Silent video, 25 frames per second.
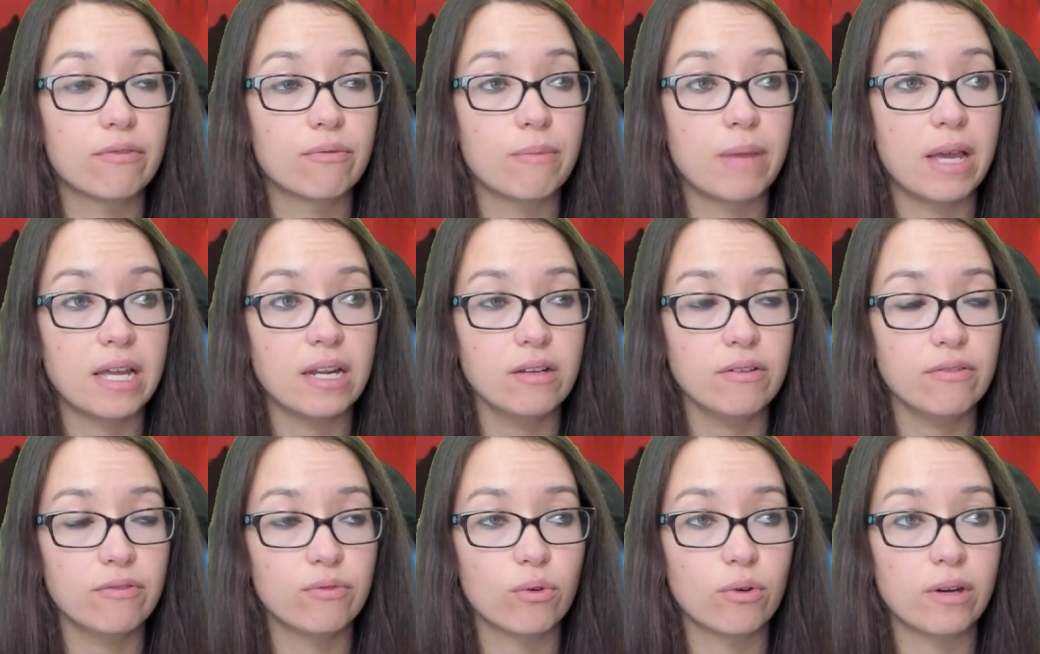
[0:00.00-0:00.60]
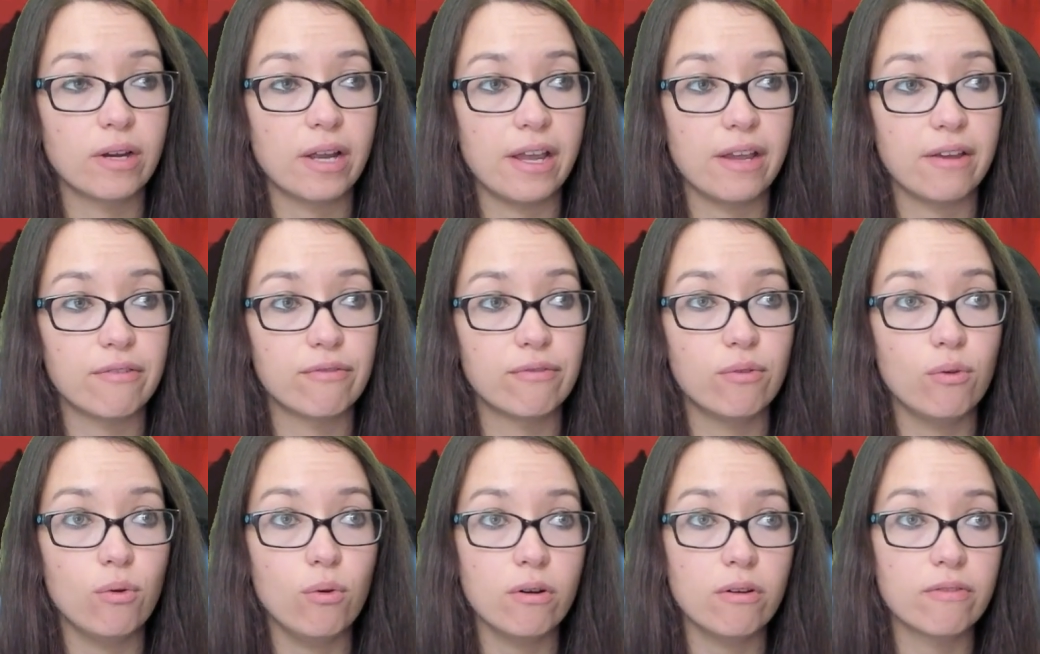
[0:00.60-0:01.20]
mana for a
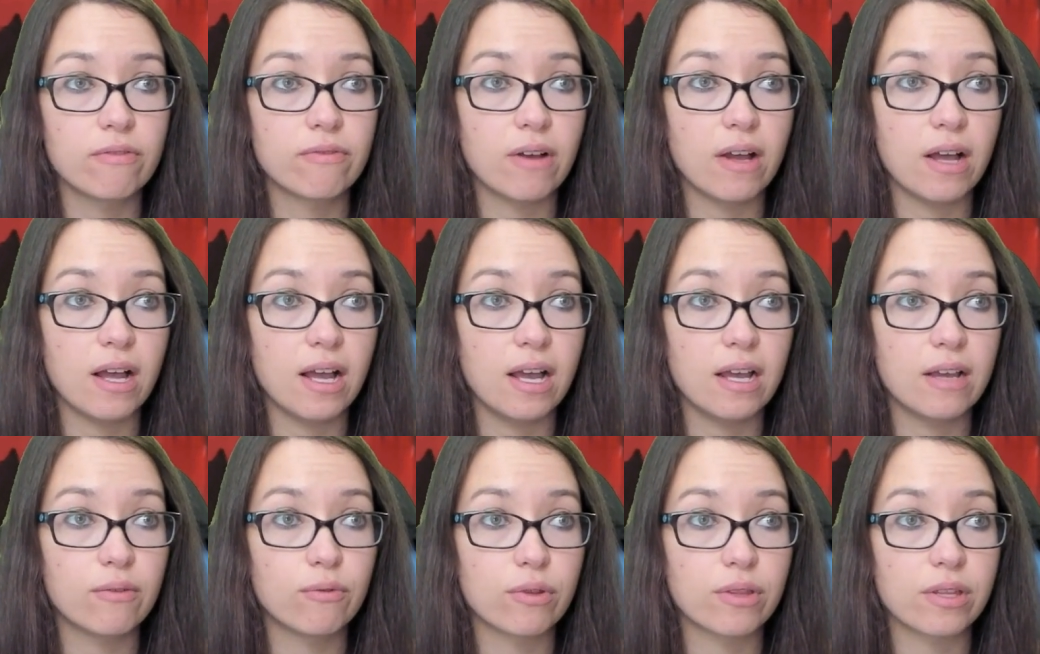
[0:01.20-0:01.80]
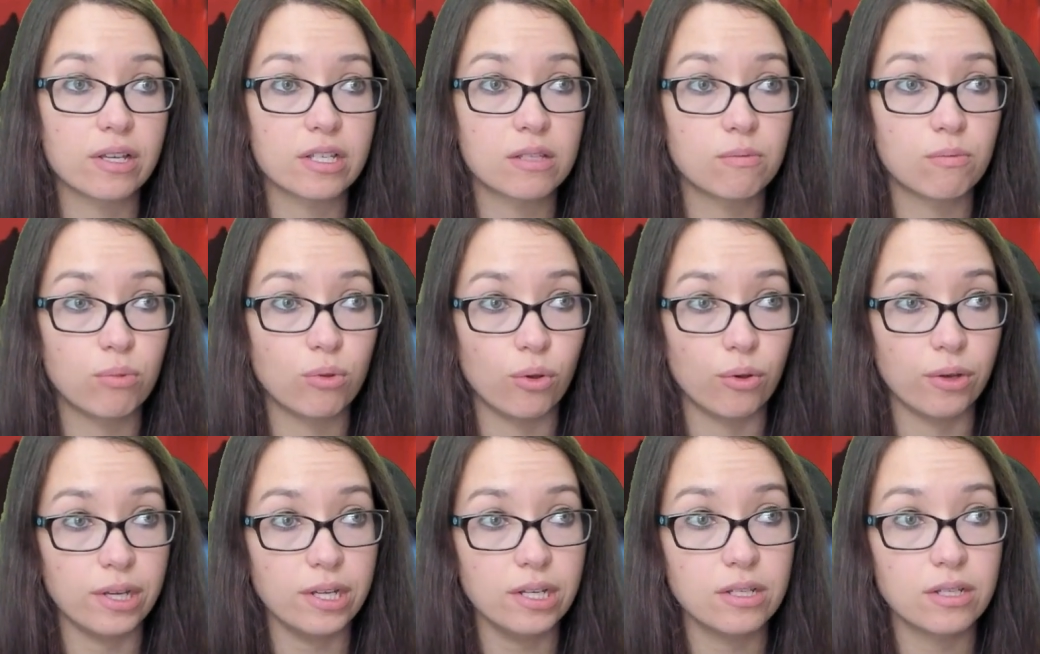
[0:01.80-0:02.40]
4/5 with
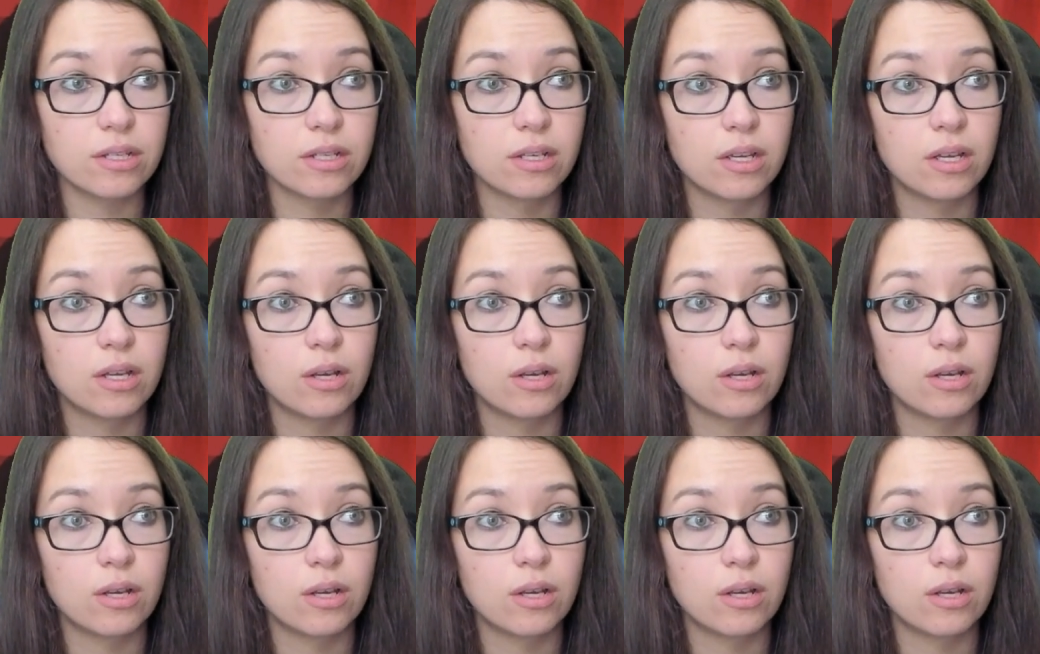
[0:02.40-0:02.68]
exploit.